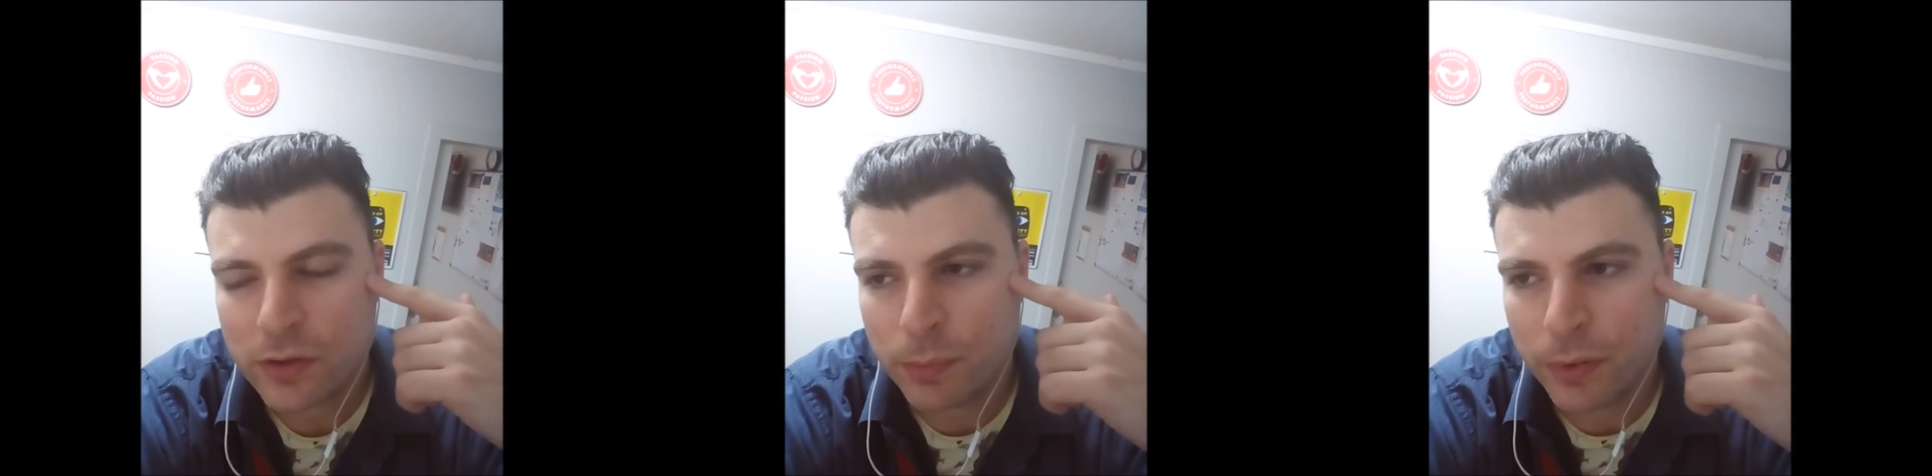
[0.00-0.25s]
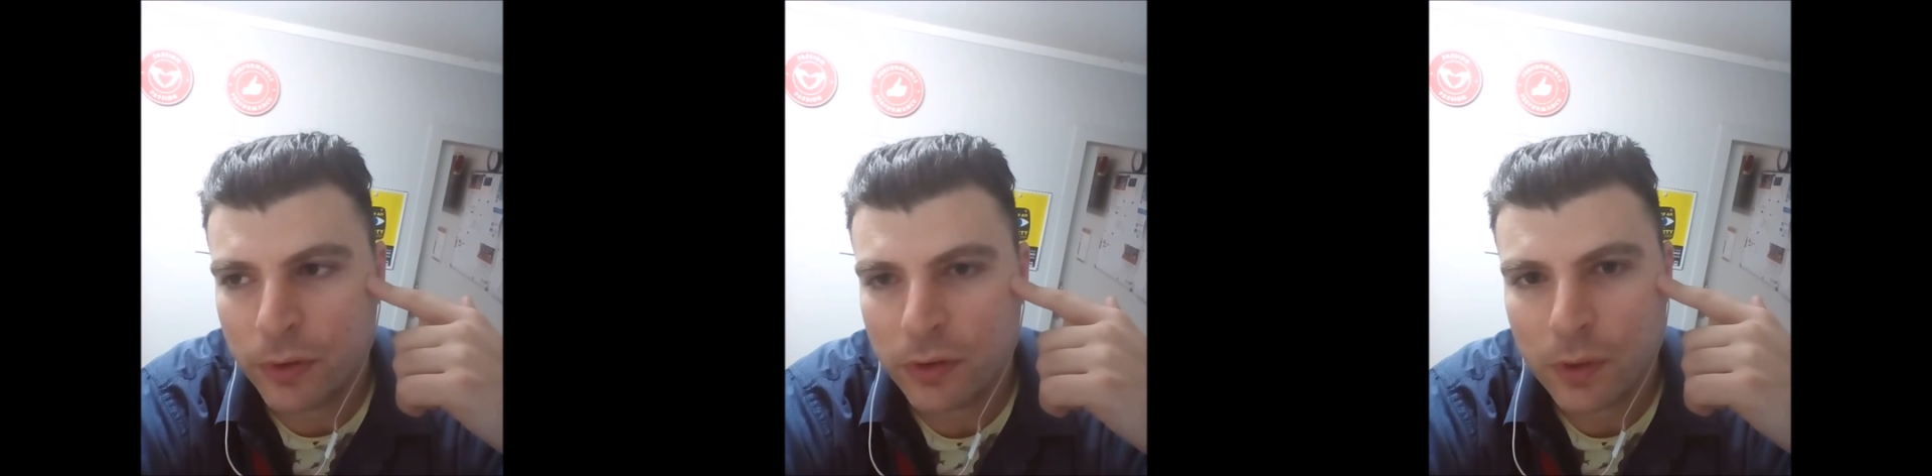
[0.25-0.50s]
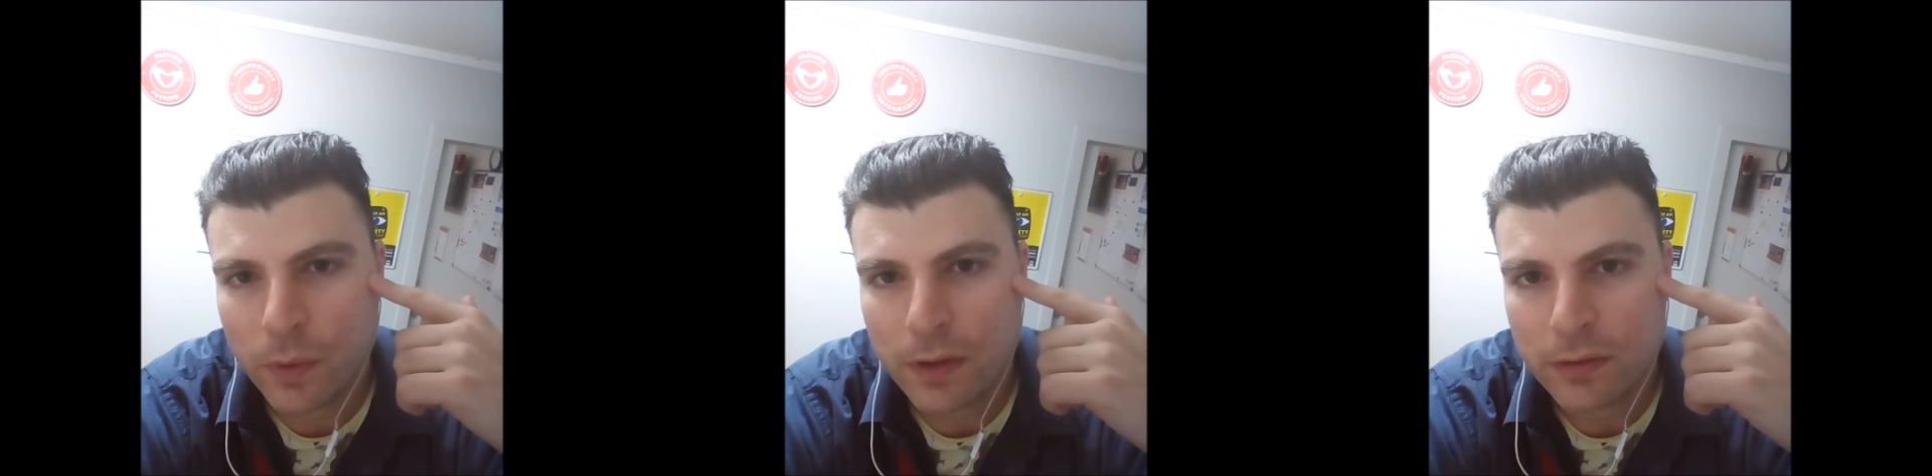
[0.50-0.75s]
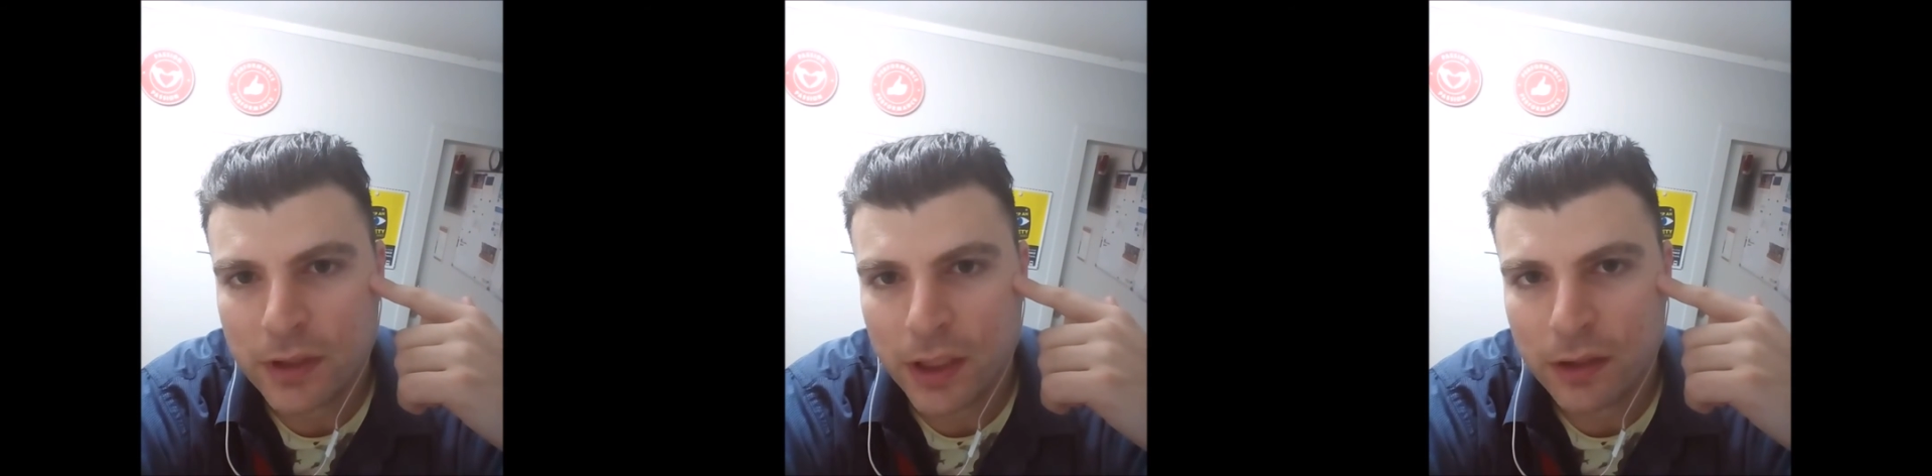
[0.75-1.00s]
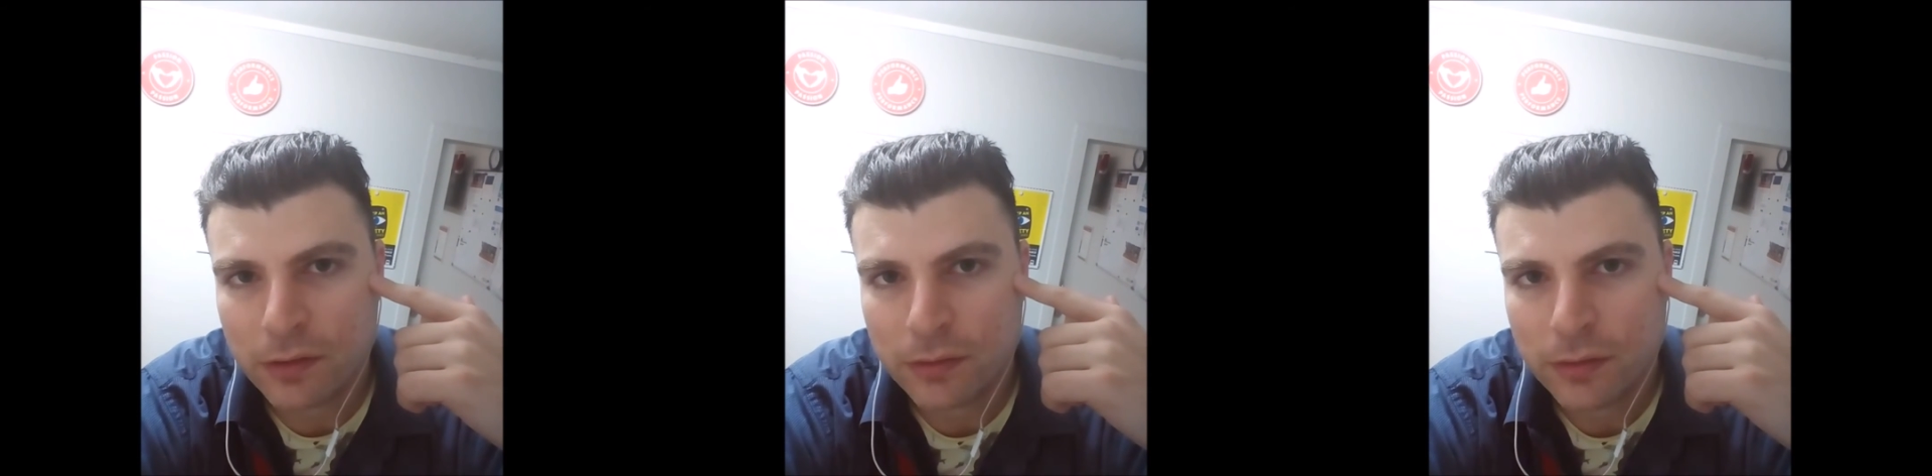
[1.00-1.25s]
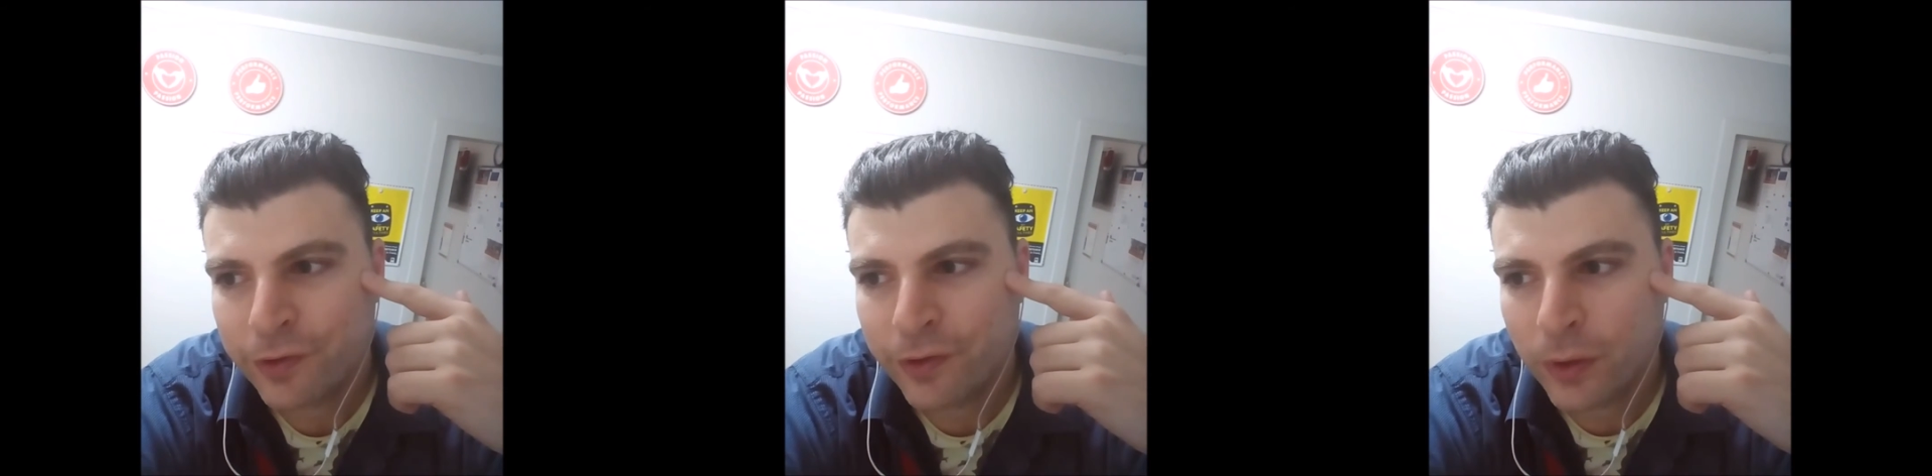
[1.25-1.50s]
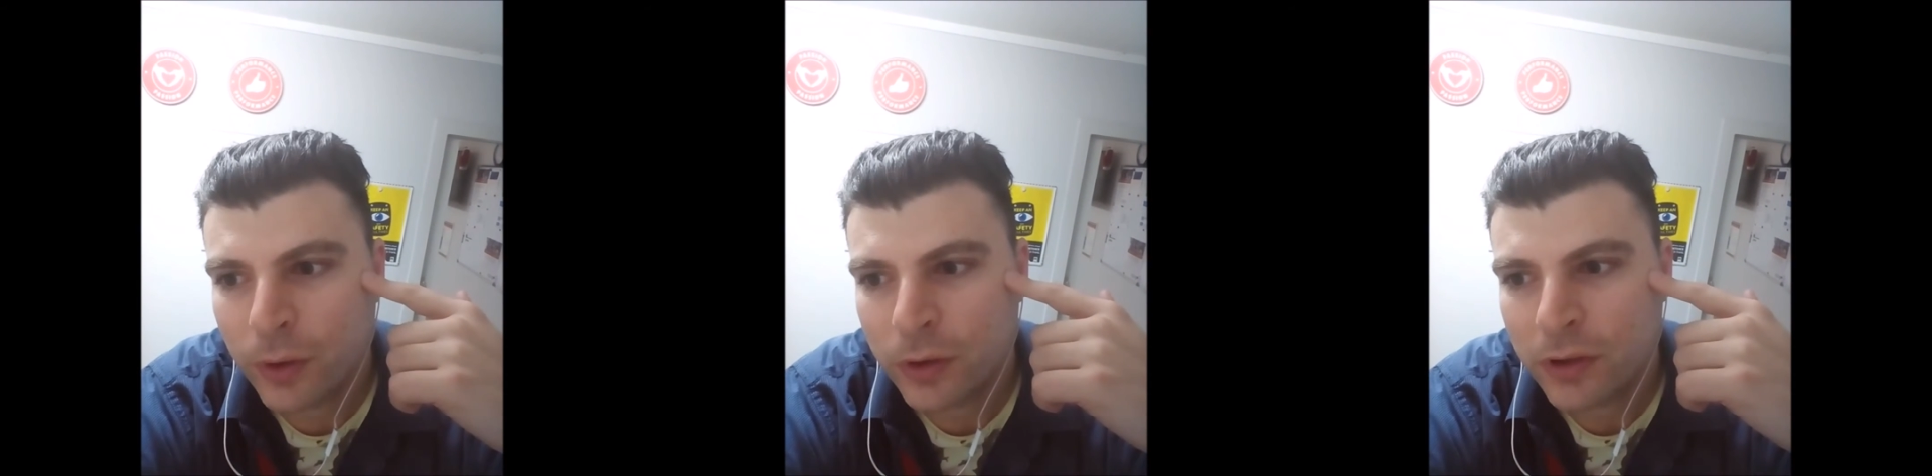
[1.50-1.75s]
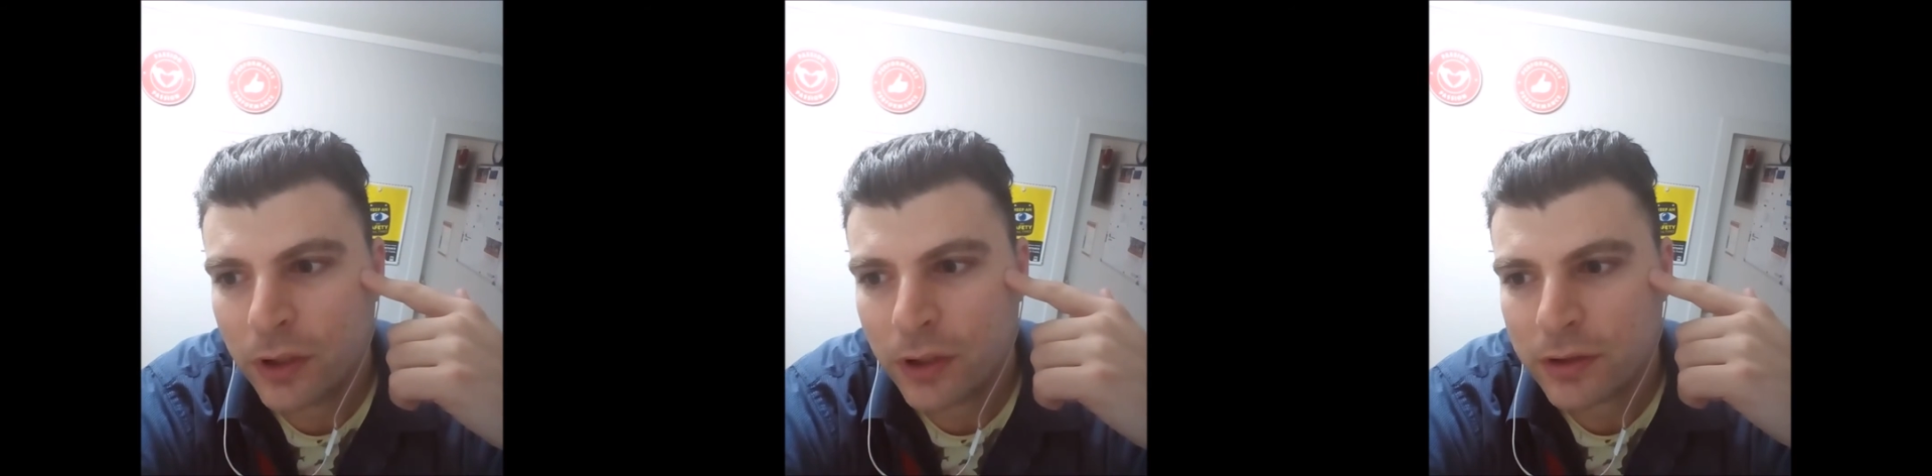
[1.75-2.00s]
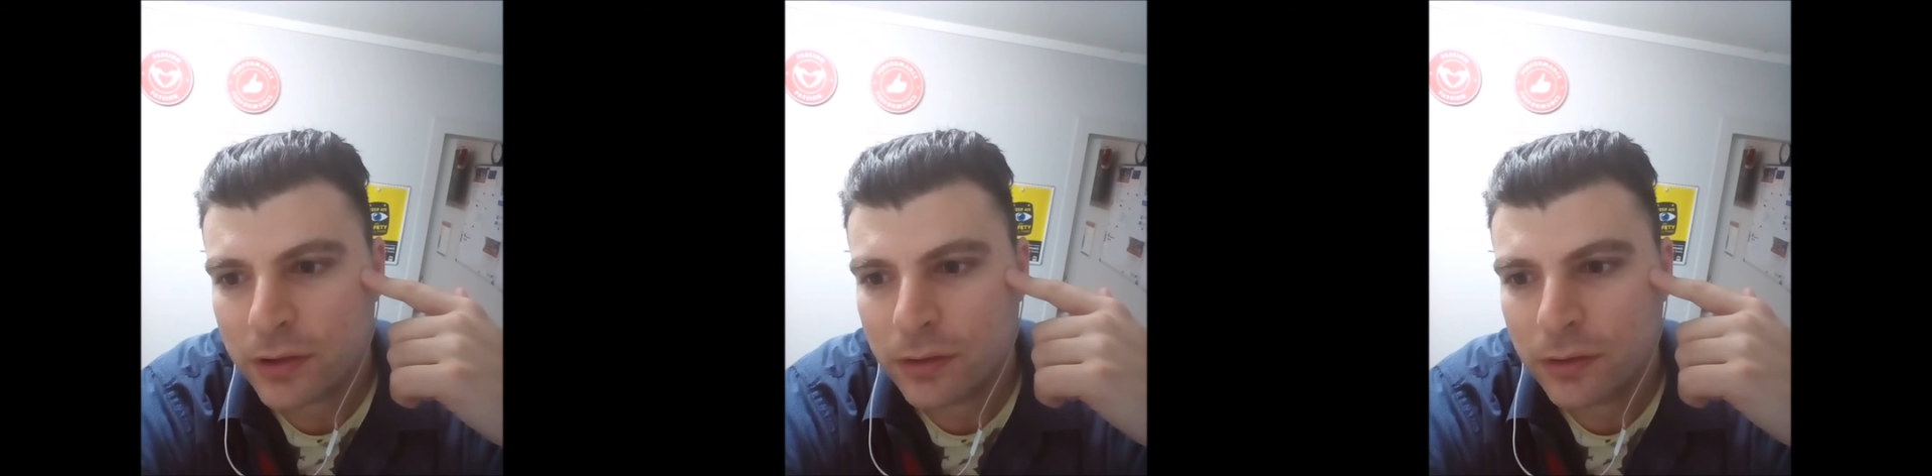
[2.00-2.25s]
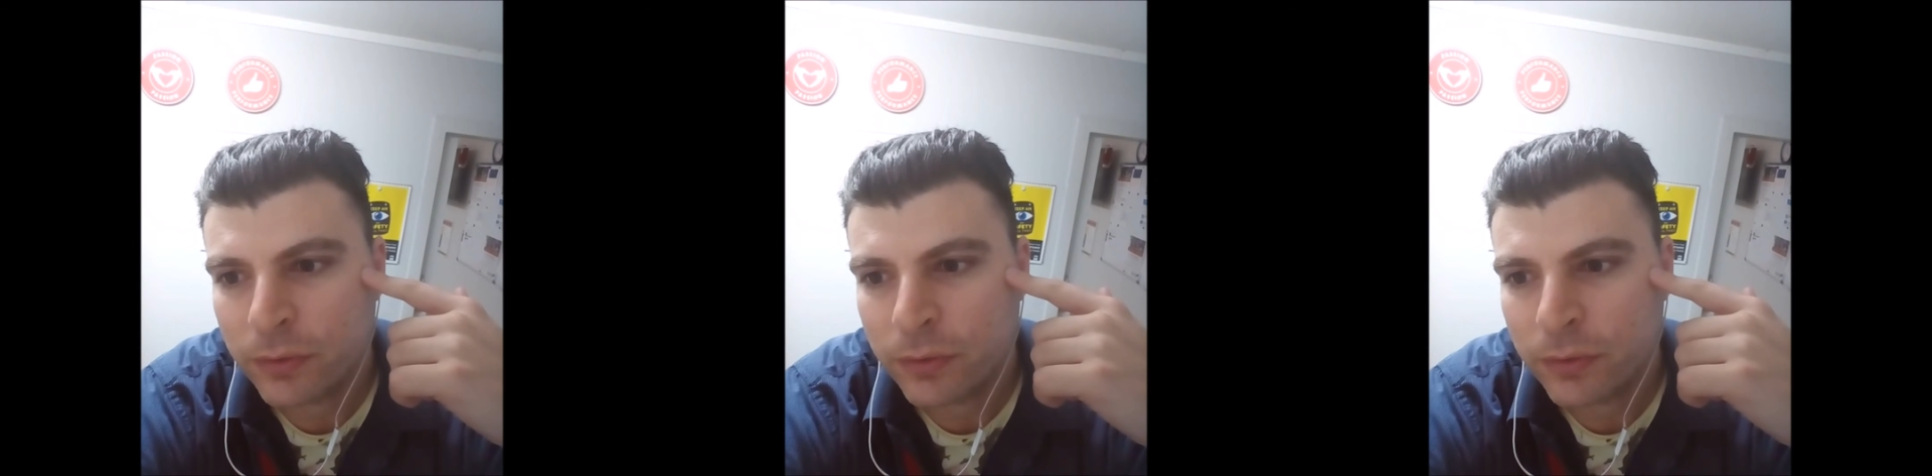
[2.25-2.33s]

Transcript: to burn the world down for not